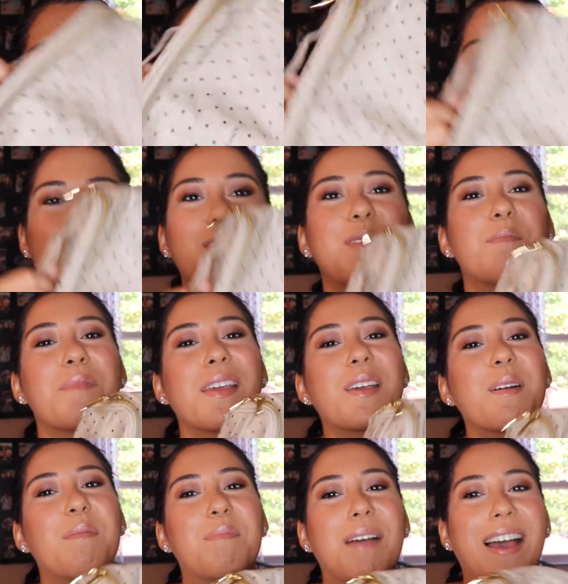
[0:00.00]
I thought it was a
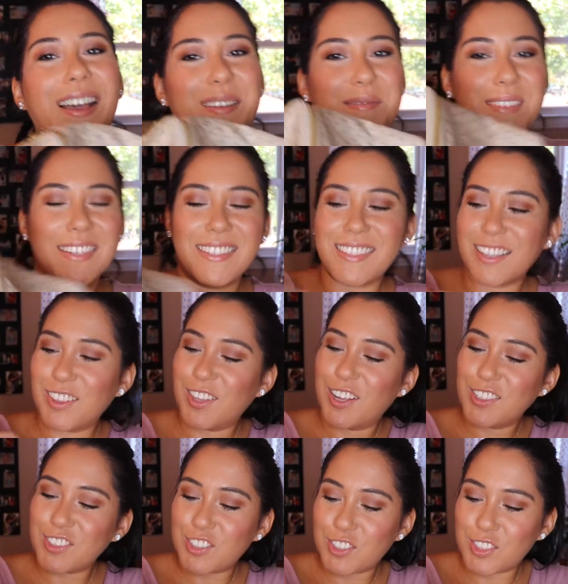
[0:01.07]
makeup bag, but it's a
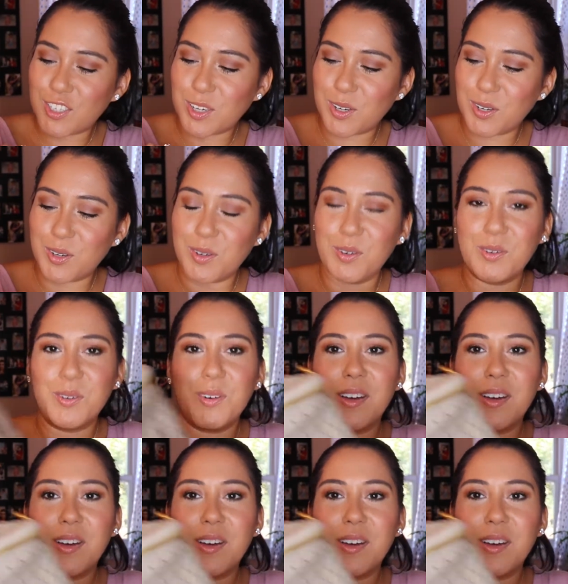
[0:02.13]
lunch tote.